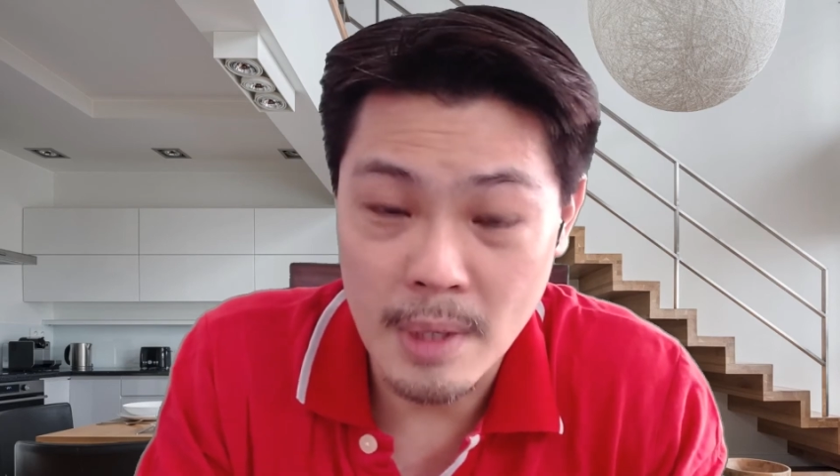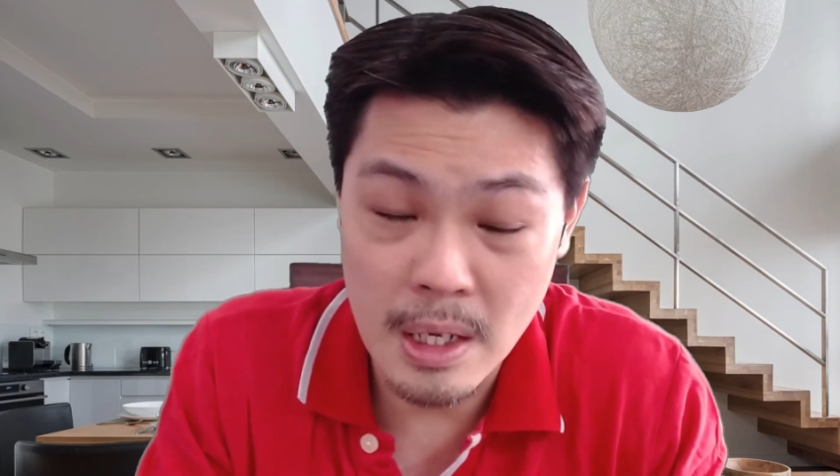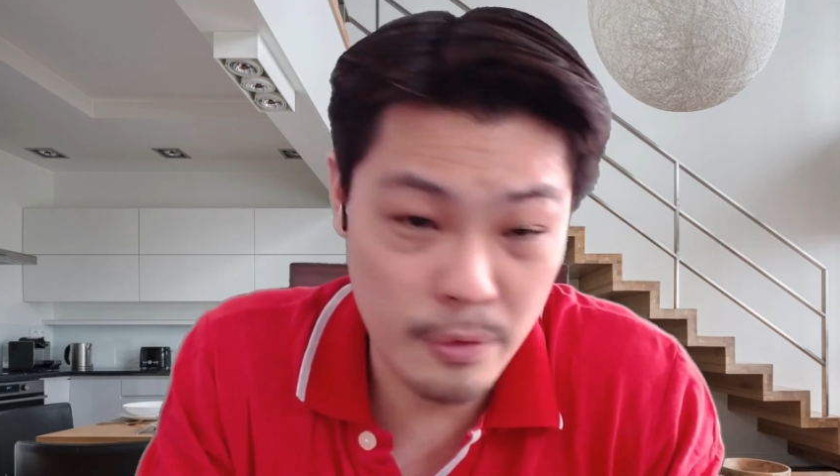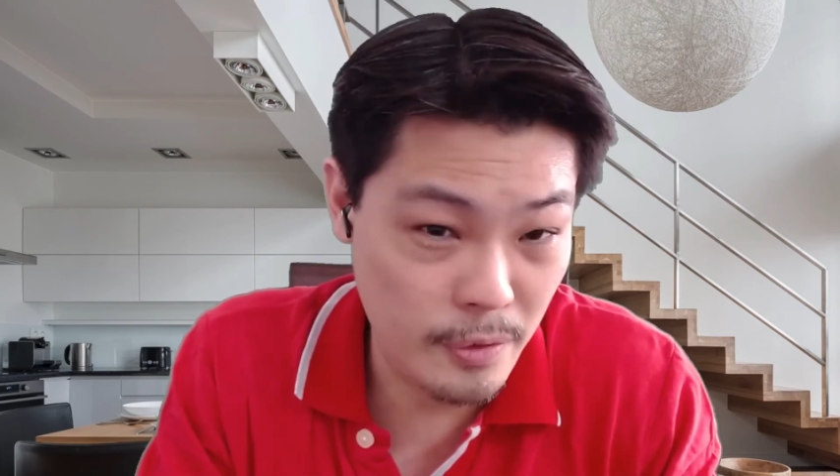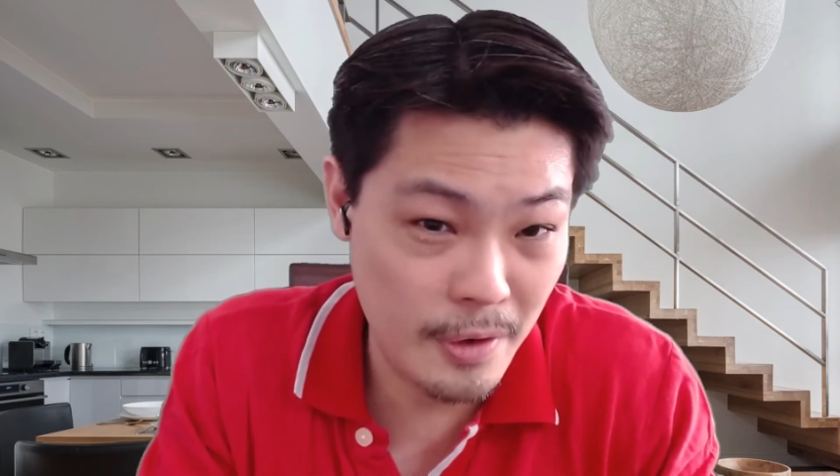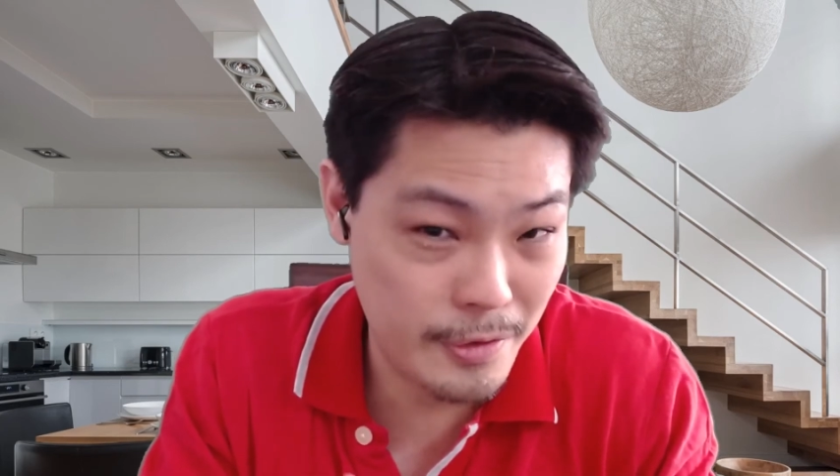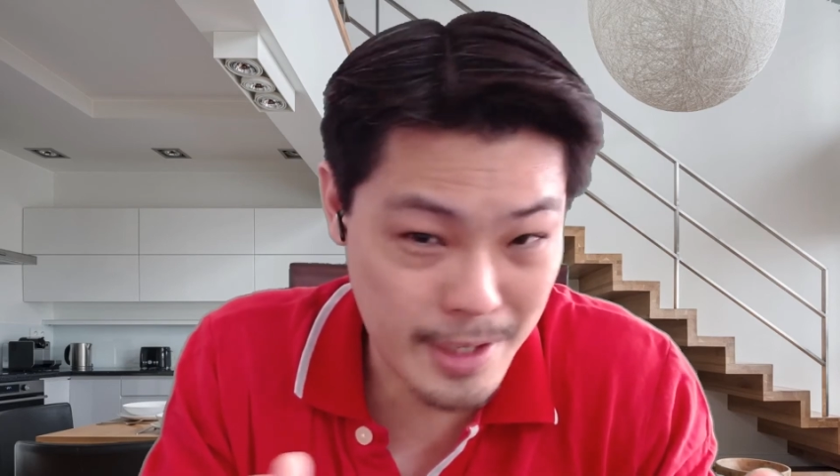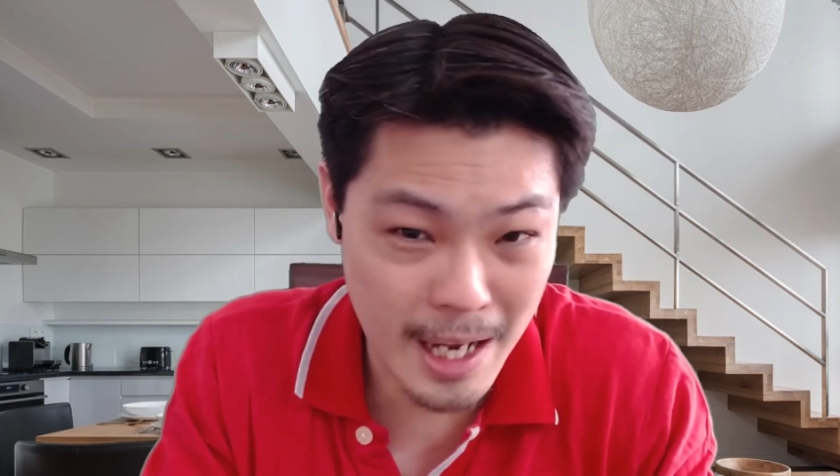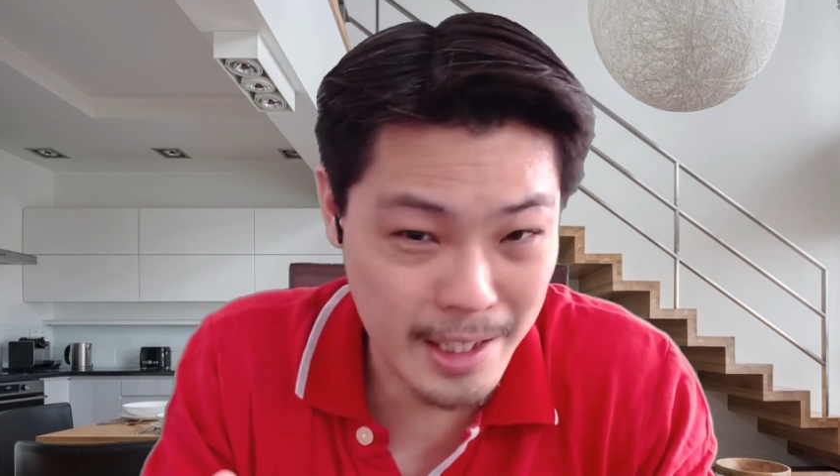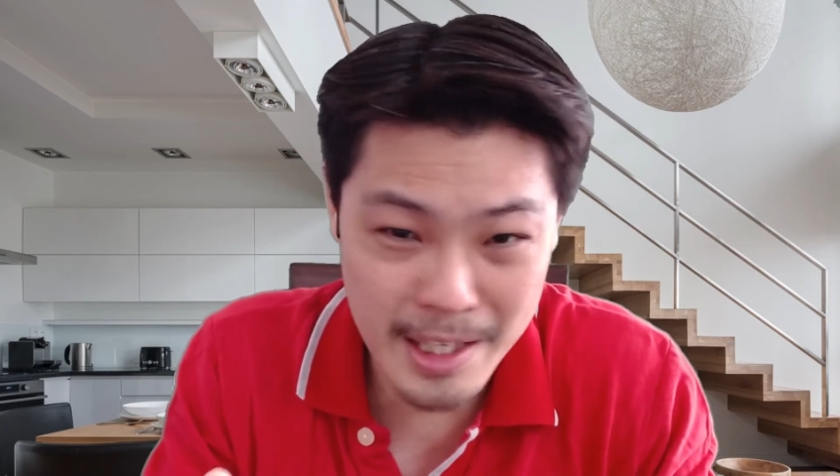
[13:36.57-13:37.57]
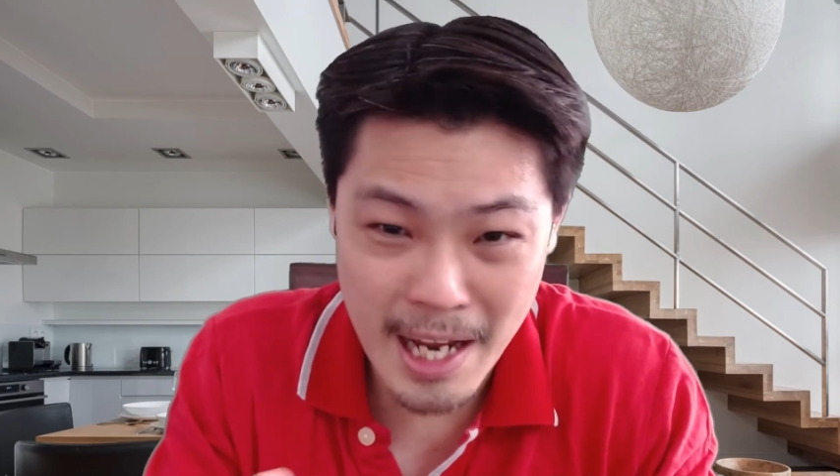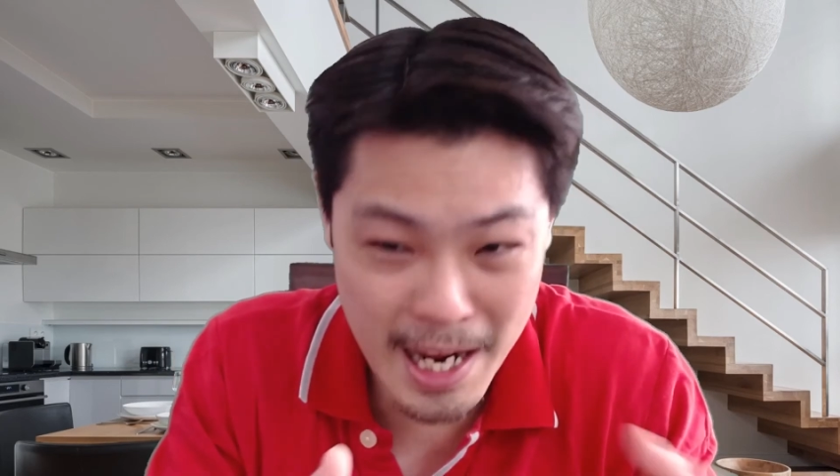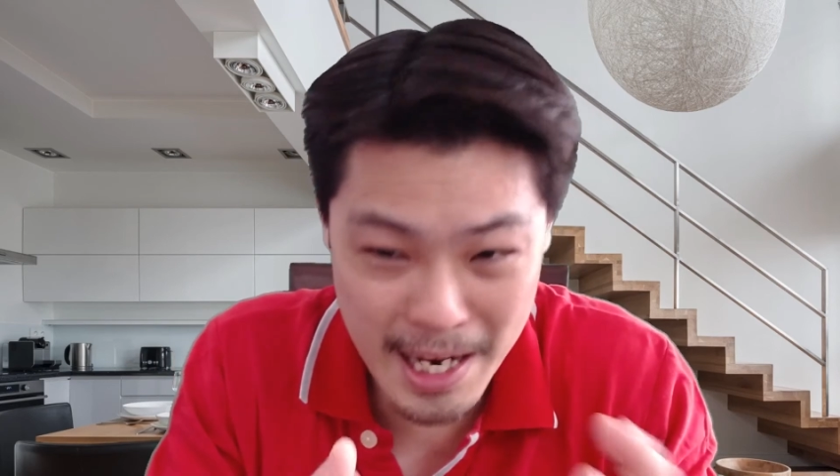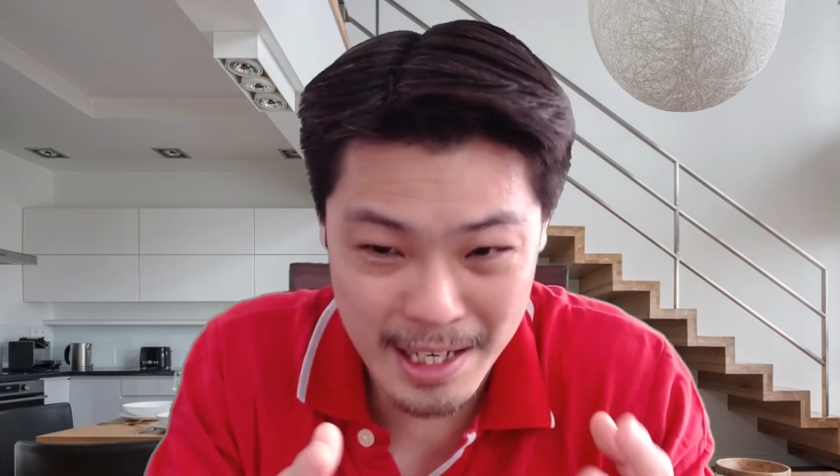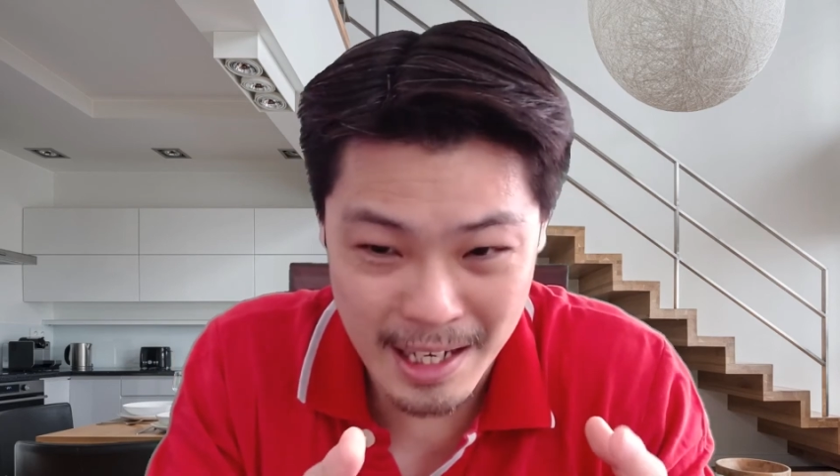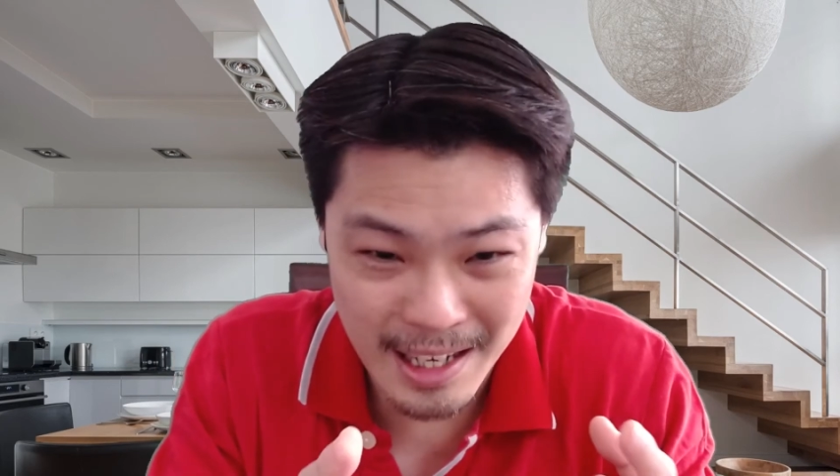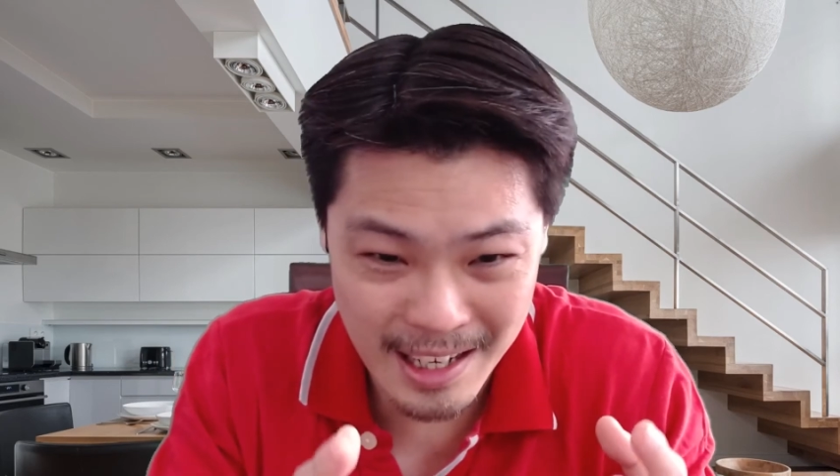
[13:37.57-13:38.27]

If Skagen had the